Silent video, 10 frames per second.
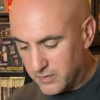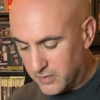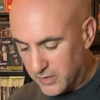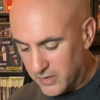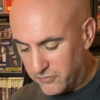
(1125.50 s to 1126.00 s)

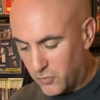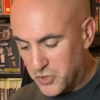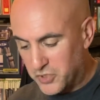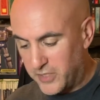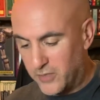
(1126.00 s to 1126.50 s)

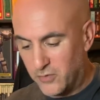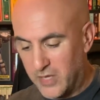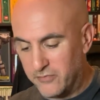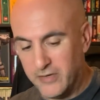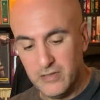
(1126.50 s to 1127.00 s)
Unfortunately, I don't
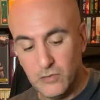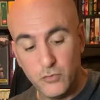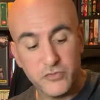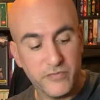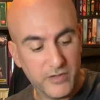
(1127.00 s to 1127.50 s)
have any
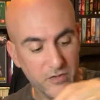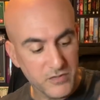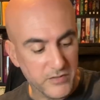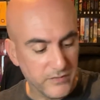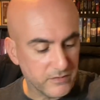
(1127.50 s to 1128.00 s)
loose figures
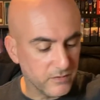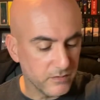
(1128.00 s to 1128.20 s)
of it.